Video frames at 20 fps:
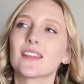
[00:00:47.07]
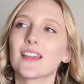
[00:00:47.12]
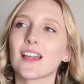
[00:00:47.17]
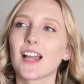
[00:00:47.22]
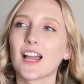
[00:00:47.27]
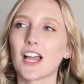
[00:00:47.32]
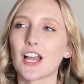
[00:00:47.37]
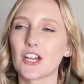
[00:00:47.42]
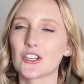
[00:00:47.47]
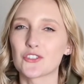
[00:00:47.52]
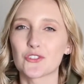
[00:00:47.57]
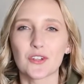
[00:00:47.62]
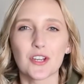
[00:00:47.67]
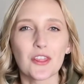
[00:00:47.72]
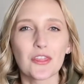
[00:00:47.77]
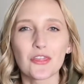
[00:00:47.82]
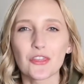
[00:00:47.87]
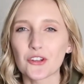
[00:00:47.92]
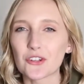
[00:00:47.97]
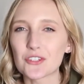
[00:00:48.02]

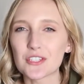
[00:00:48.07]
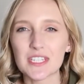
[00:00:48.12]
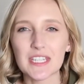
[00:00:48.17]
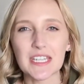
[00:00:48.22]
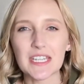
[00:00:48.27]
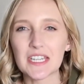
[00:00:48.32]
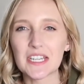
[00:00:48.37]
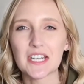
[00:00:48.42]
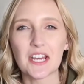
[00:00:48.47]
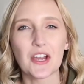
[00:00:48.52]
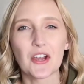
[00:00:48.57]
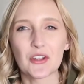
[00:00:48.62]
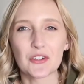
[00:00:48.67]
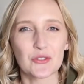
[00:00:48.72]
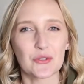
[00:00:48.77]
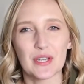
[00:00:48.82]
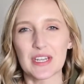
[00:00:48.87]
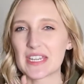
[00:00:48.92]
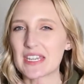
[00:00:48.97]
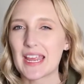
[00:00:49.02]
$113,
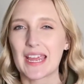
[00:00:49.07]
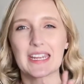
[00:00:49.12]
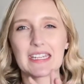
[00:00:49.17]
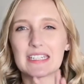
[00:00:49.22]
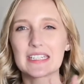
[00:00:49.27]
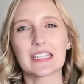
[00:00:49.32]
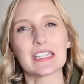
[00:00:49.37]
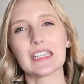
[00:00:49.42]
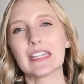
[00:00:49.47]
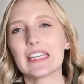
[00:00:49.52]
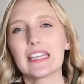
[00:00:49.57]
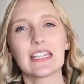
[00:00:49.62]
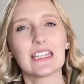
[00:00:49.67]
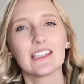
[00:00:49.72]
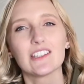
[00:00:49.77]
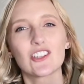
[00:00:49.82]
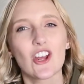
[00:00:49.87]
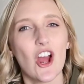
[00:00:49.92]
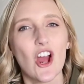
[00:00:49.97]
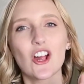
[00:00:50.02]

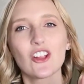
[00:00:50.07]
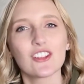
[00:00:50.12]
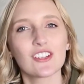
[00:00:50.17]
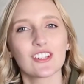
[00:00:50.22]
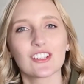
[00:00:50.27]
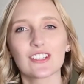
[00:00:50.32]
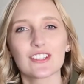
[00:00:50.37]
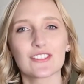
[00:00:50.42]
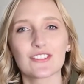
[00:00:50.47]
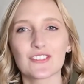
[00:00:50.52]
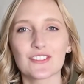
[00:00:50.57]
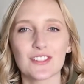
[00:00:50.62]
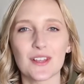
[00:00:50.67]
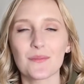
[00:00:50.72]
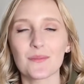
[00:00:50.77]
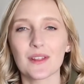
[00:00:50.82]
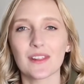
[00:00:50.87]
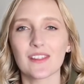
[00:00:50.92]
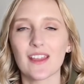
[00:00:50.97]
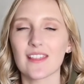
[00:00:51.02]
$119 or
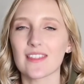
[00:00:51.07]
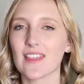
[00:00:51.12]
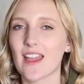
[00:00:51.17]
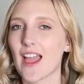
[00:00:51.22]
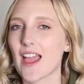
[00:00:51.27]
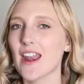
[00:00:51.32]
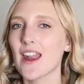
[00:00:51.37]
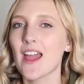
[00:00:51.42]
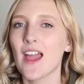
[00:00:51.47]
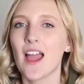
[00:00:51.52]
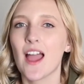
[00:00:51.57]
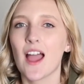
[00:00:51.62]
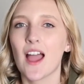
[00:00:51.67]
something like that.